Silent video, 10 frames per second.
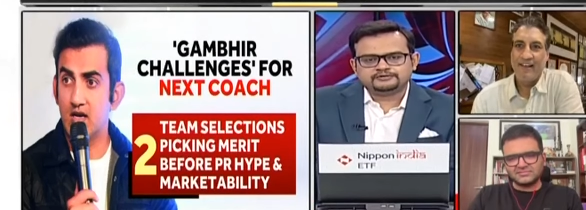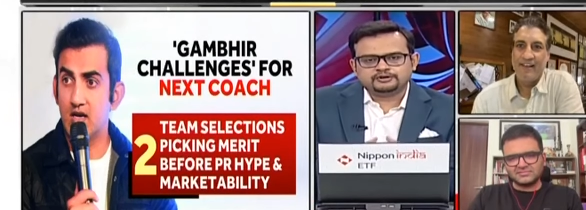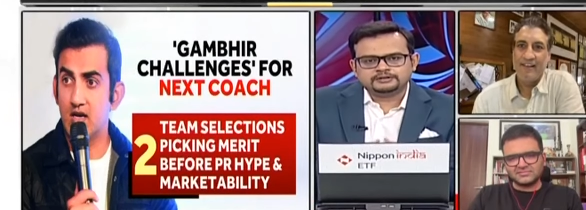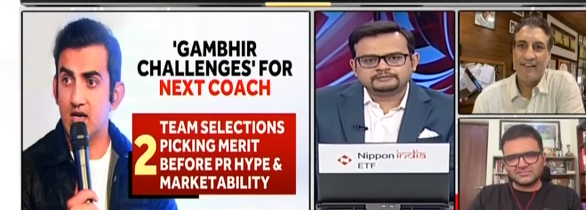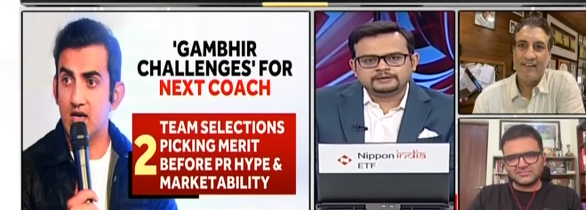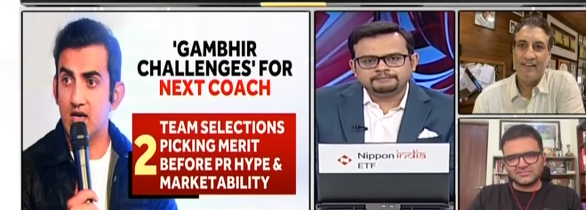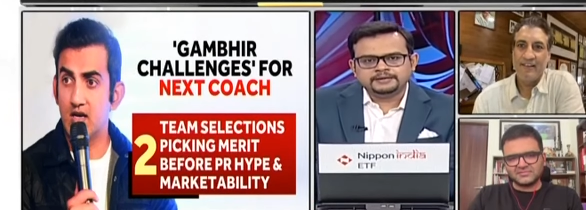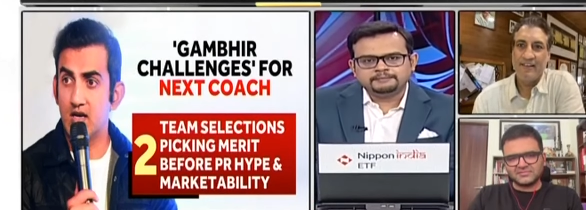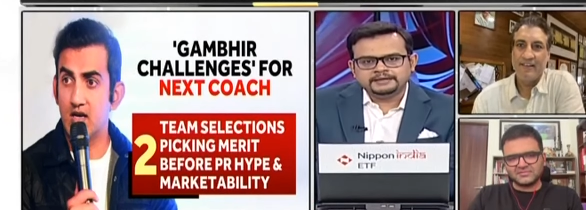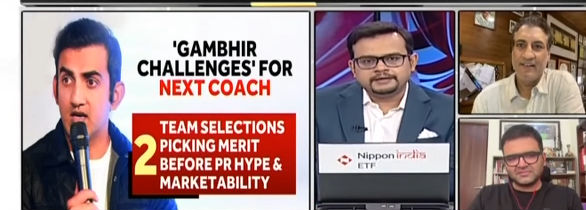Speaker 1: Gautam
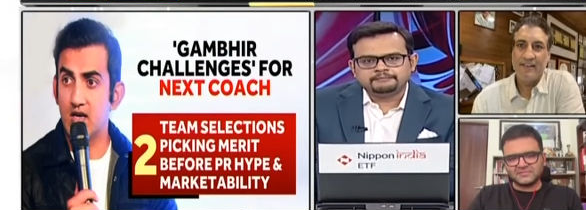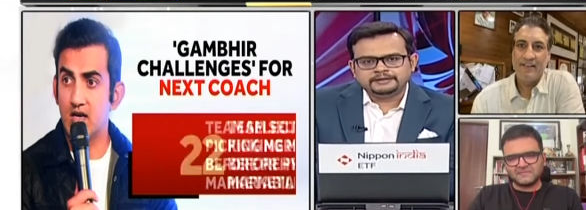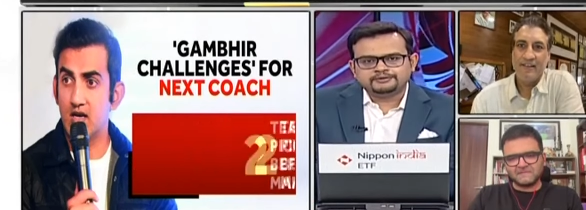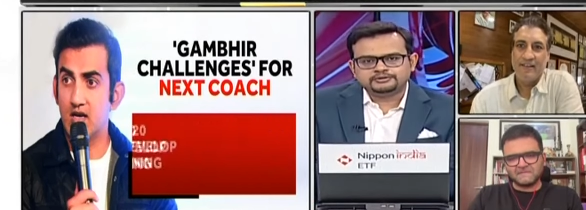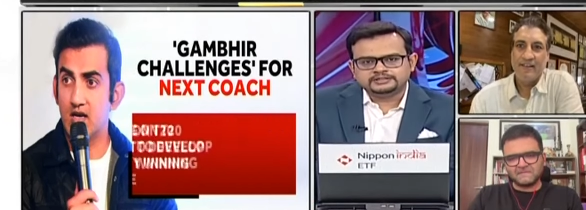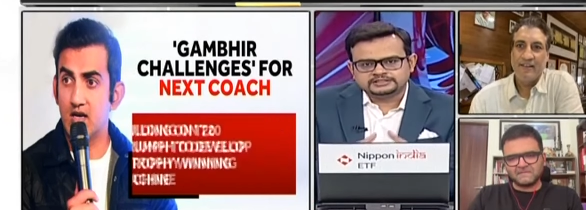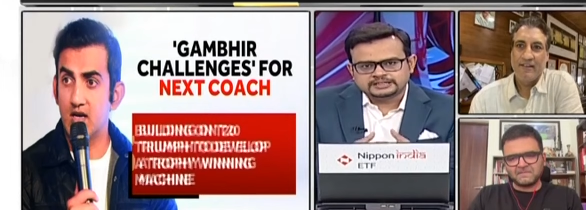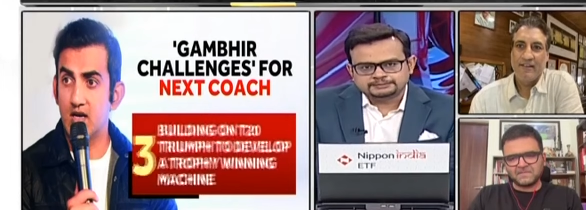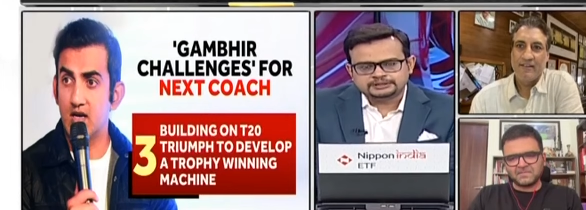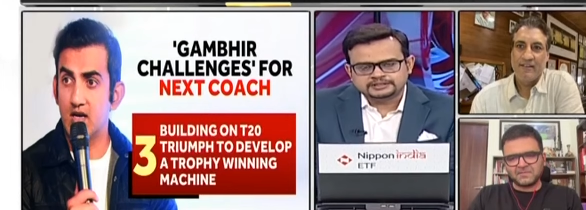Gambhir being a bit too
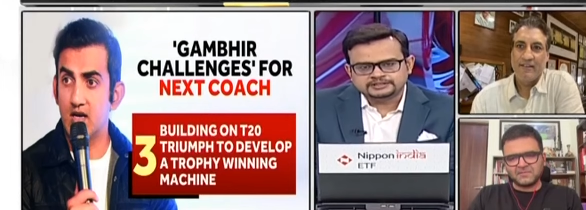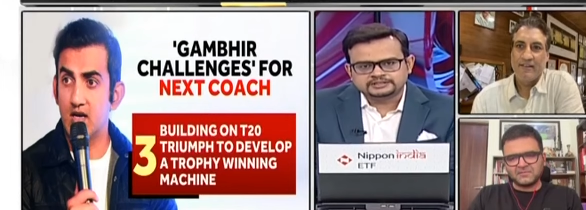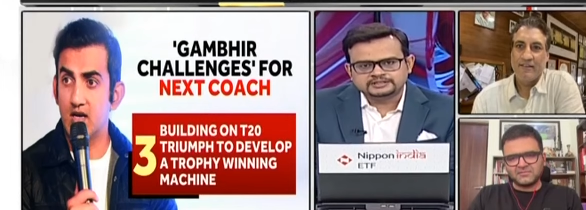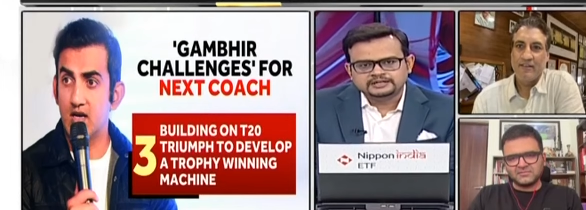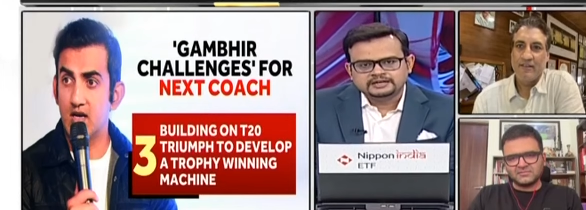disruptionist